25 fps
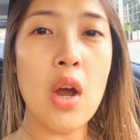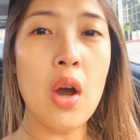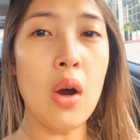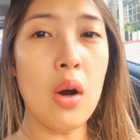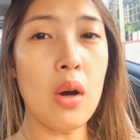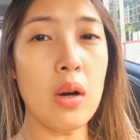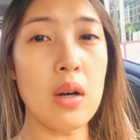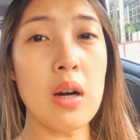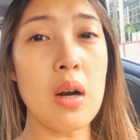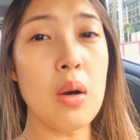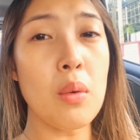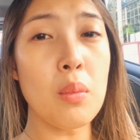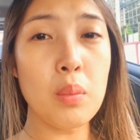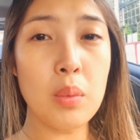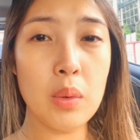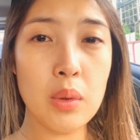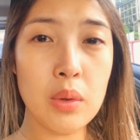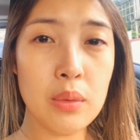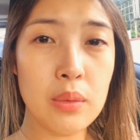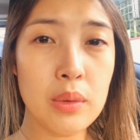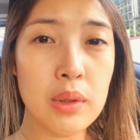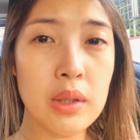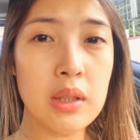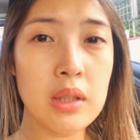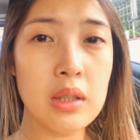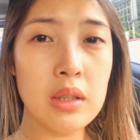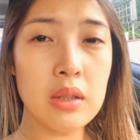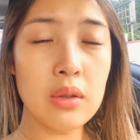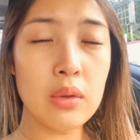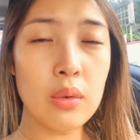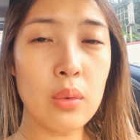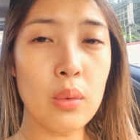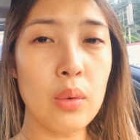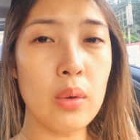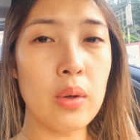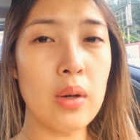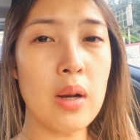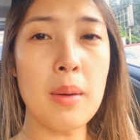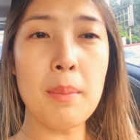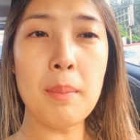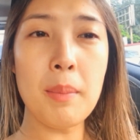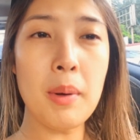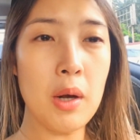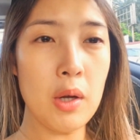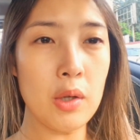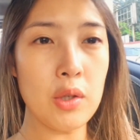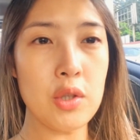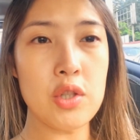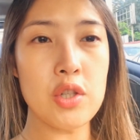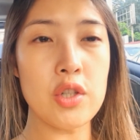or a wound or a
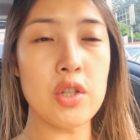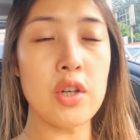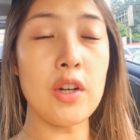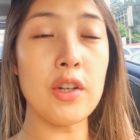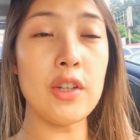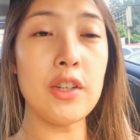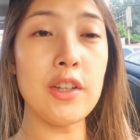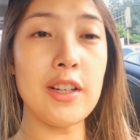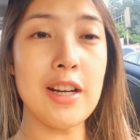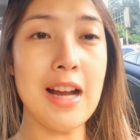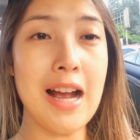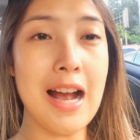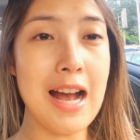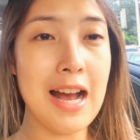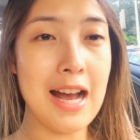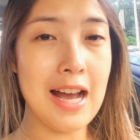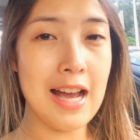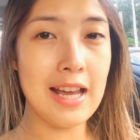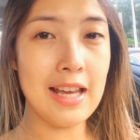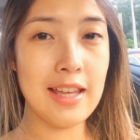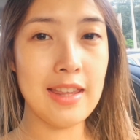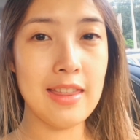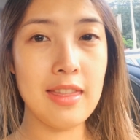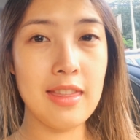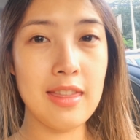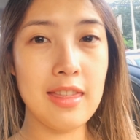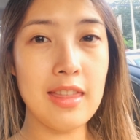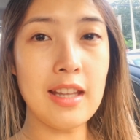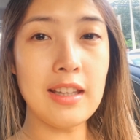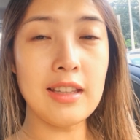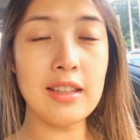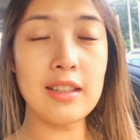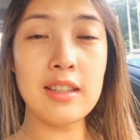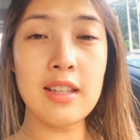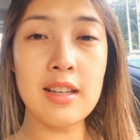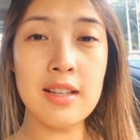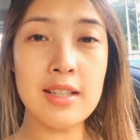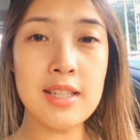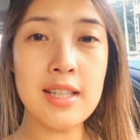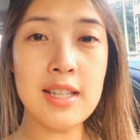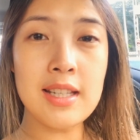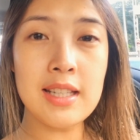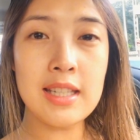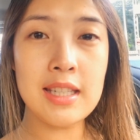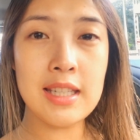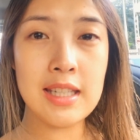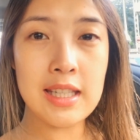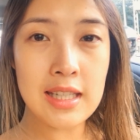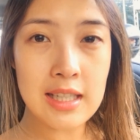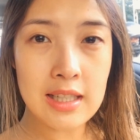puncture on your eye that doesn't
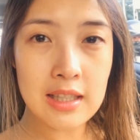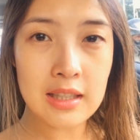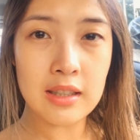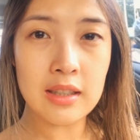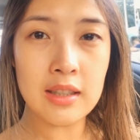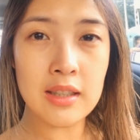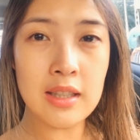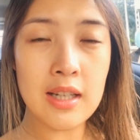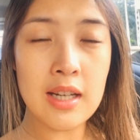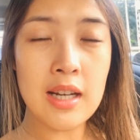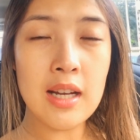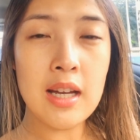heal,